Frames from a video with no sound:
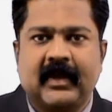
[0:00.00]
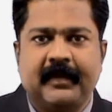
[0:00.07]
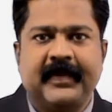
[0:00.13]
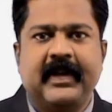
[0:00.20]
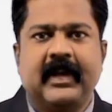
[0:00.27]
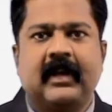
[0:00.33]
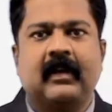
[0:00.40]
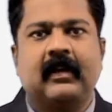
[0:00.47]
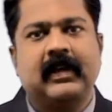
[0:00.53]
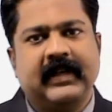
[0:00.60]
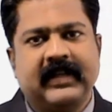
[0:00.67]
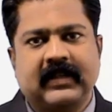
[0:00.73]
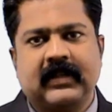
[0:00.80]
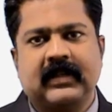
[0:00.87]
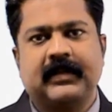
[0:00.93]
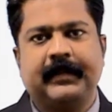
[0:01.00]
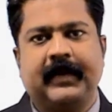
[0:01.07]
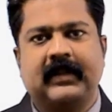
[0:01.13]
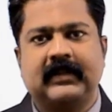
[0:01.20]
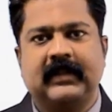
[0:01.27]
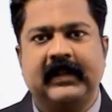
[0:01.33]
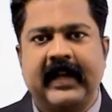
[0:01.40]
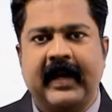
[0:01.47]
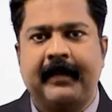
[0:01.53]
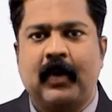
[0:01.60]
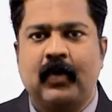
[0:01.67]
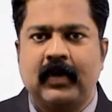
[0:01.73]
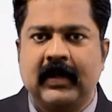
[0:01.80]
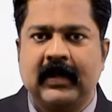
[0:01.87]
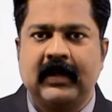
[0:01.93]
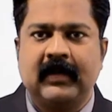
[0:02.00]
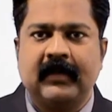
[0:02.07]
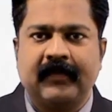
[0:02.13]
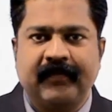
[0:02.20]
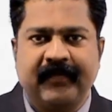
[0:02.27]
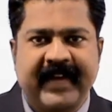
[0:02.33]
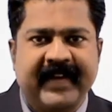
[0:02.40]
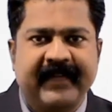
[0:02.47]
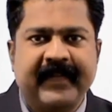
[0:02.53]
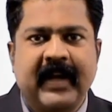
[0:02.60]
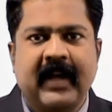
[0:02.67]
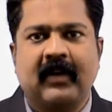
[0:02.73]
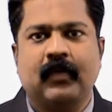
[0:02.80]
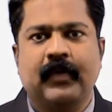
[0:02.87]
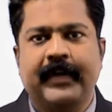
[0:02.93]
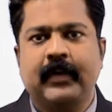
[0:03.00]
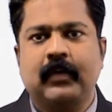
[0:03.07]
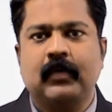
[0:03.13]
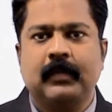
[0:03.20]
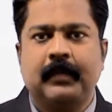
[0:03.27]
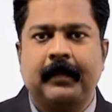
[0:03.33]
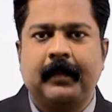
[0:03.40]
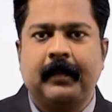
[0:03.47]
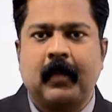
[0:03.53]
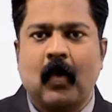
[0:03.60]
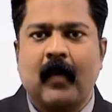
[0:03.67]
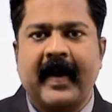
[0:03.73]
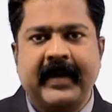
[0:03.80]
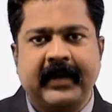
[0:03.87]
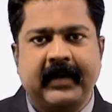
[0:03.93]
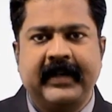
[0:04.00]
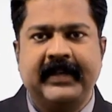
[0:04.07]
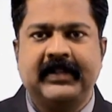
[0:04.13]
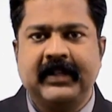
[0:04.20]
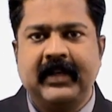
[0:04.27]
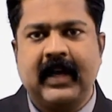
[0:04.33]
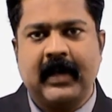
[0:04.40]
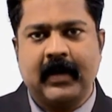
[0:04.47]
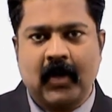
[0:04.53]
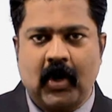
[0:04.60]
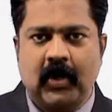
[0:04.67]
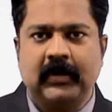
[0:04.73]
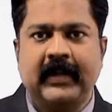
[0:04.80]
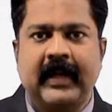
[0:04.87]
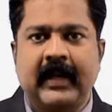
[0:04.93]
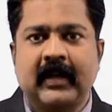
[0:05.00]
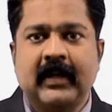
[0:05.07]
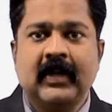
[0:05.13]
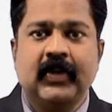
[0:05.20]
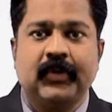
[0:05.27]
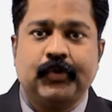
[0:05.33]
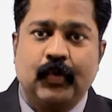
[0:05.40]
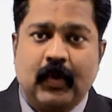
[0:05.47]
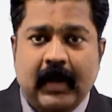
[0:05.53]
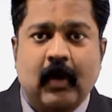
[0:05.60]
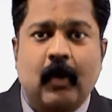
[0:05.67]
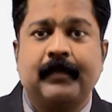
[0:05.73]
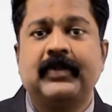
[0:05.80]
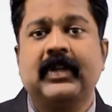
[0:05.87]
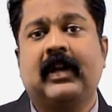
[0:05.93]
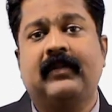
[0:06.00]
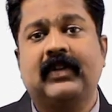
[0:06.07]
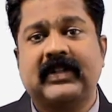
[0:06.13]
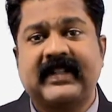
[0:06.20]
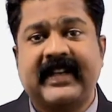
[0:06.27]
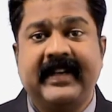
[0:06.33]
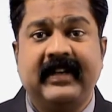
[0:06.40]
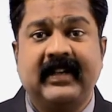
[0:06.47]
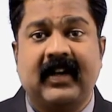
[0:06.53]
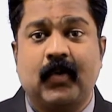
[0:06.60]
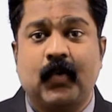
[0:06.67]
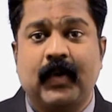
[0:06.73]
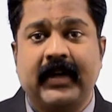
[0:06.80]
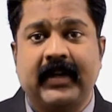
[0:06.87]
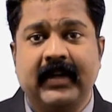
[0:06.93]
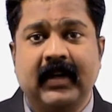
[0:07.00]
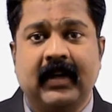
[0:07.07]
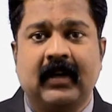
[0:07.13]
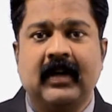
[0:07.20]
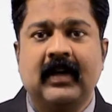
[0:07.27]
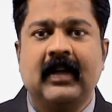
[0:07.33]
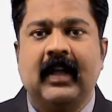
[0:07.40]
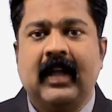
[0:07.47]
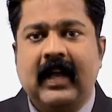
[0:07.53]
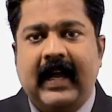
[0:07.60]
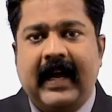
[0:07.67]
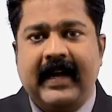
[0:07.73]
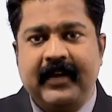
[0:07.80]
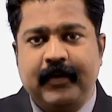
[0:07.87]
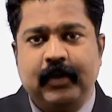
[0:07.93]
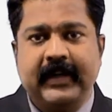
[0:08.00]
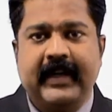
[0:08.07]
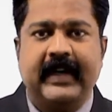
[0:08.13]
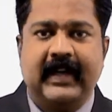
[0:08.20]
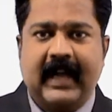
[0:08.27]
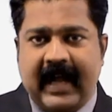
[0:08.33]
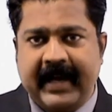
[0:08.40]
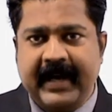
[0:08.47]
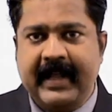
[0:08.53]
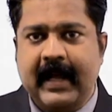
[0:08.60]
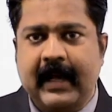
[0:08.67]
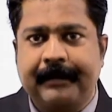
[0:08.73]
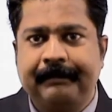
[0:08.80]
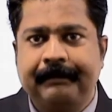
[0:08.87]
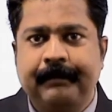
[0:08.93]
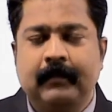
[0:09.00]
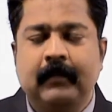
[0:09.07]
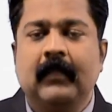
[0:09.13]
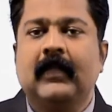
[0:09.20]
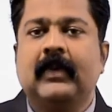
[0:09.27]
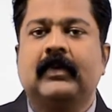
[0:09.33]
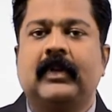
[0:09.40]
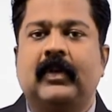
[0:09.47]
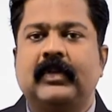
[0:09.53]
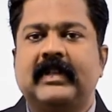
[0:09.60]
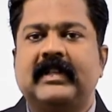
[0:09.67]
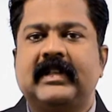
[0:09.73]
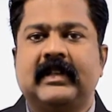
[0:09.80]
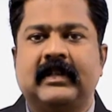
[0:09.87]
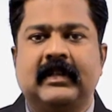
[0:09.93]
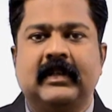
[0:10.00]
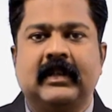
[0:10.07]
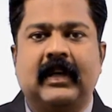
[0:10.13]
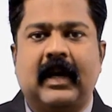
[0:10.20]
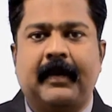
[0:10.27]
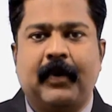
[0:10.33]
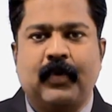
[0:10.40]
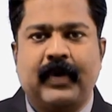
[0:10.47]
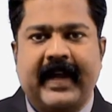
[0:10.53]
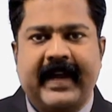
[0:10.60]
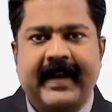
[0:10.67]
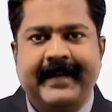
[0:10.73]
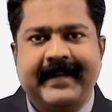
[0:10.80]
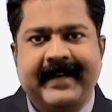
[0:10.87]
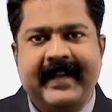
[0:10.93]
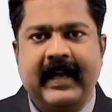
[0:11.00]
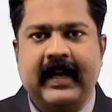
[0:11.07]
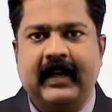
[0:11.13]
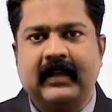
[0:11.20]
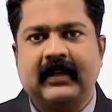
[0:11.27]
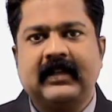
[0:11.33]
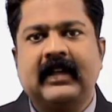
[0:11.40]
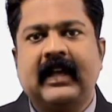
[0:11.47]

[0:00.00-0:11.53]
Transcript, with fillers: here discuss personally about the way we are going to provide teaching and all that. You can observe our center over here and you will get idea. Now this is about NDA